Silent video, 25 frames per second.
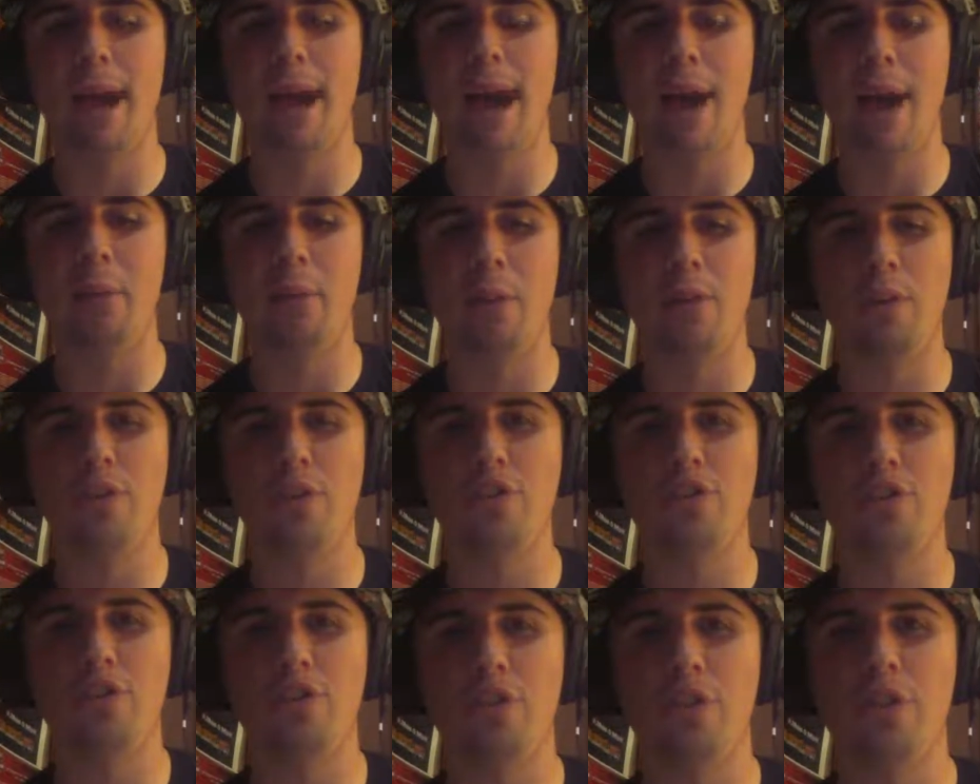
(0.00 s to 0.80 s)

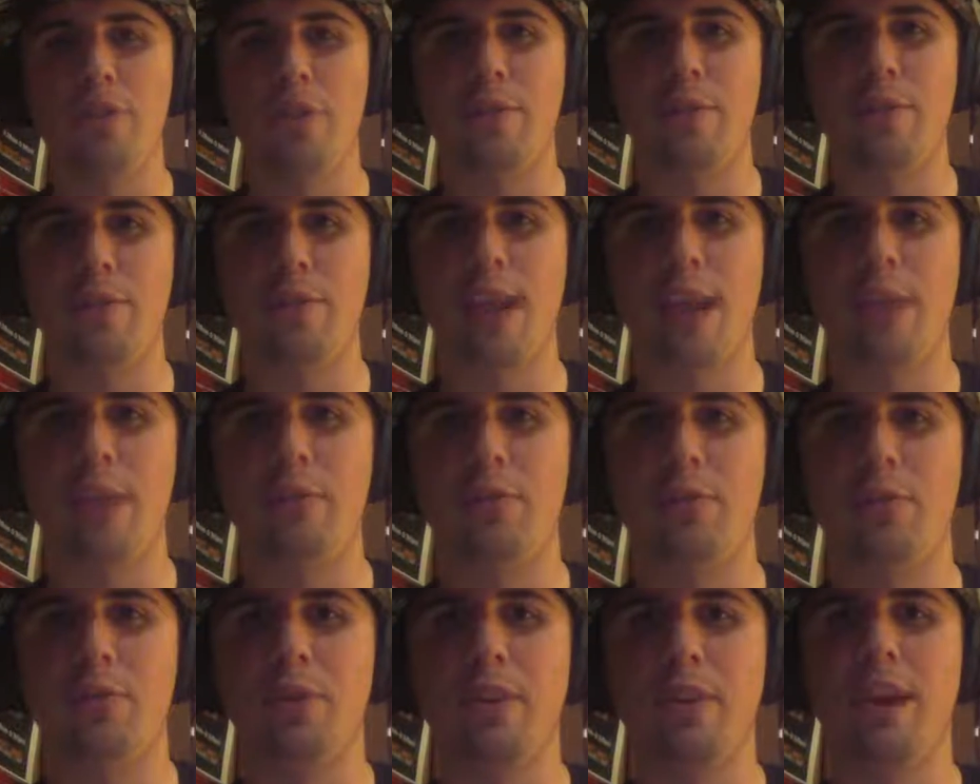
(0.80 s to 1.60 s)
wasn't sure if this game
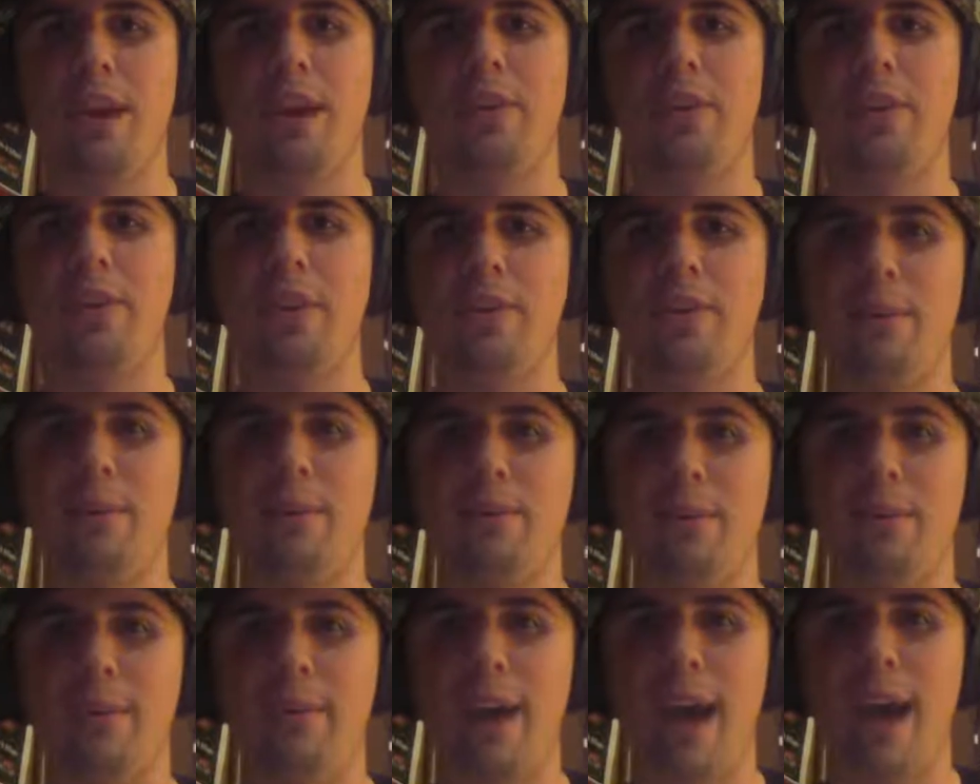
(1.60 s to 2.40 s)
was really going to live up
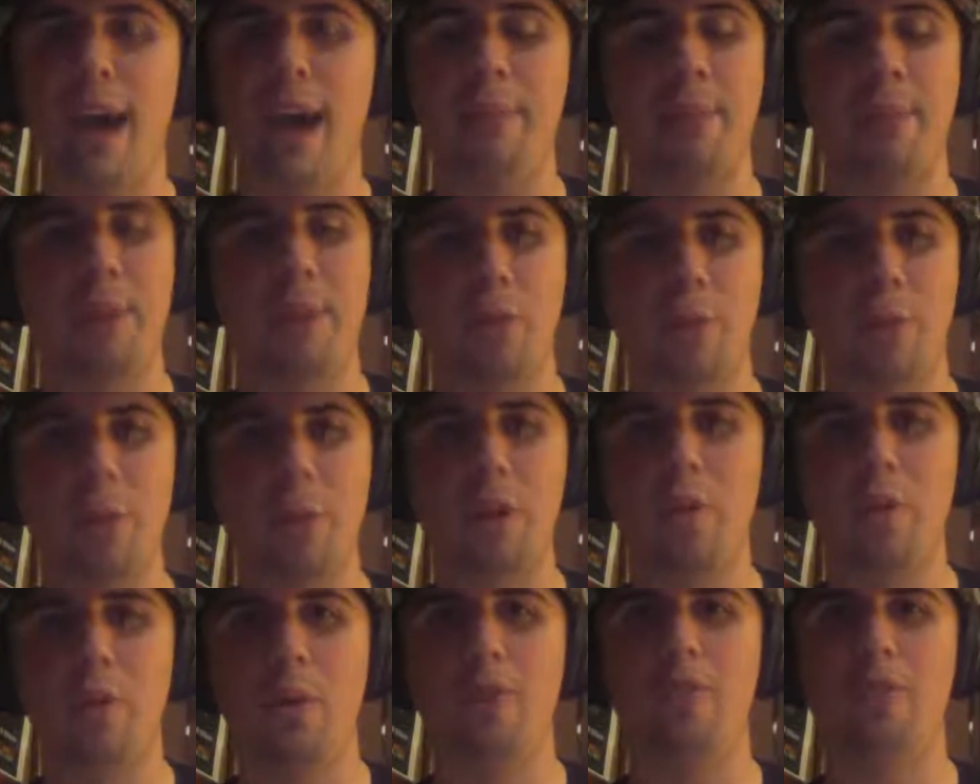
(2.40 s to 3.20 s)
to the hype, and there
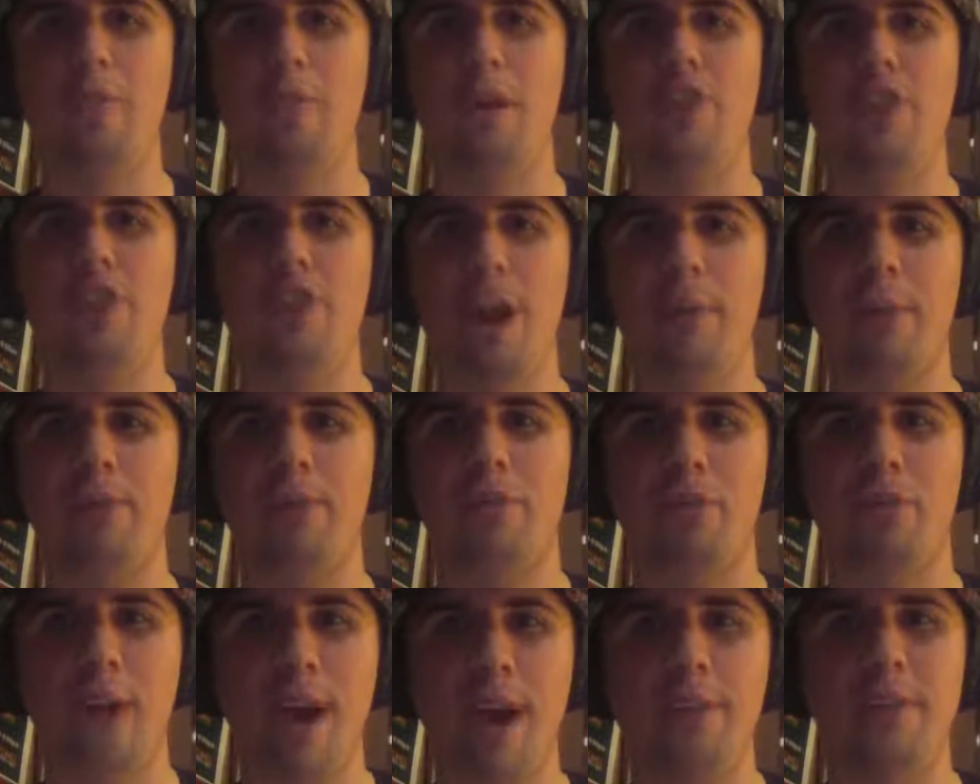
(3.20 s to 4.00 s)
really wasn't much hype
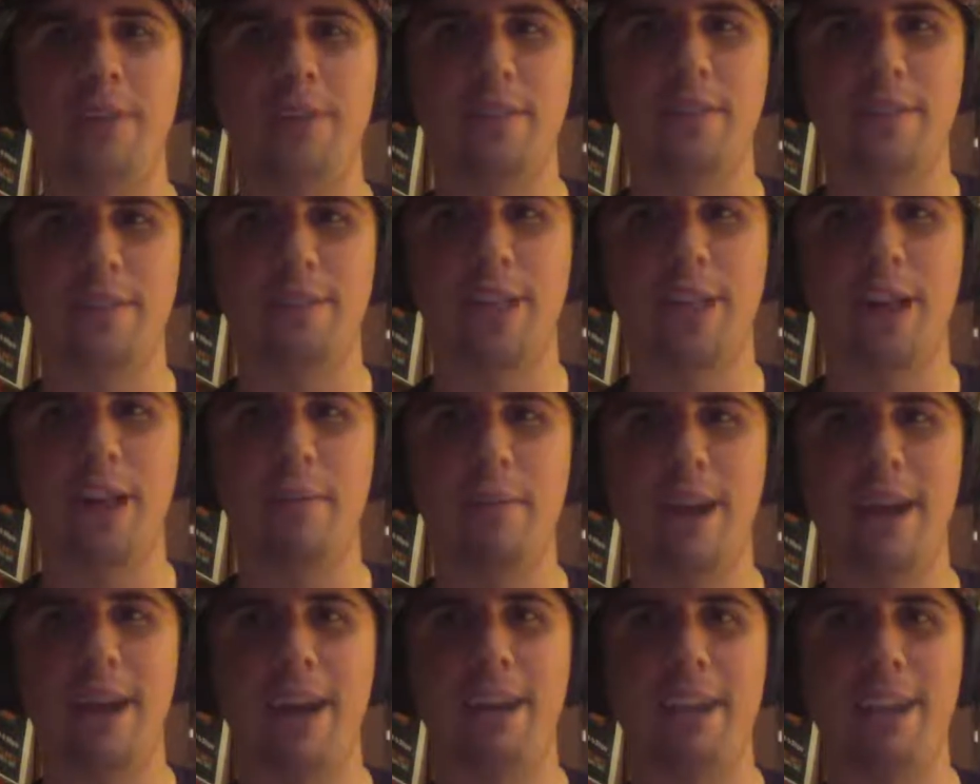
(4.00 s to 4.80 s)
surrounding this
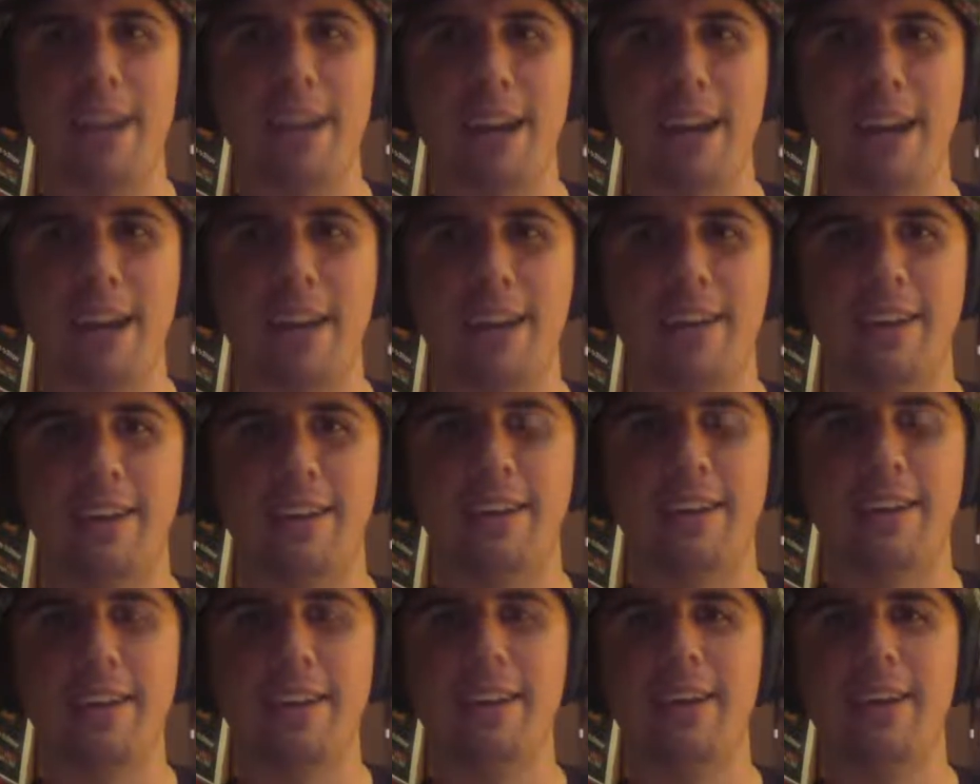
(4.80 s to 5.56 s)
game heading in,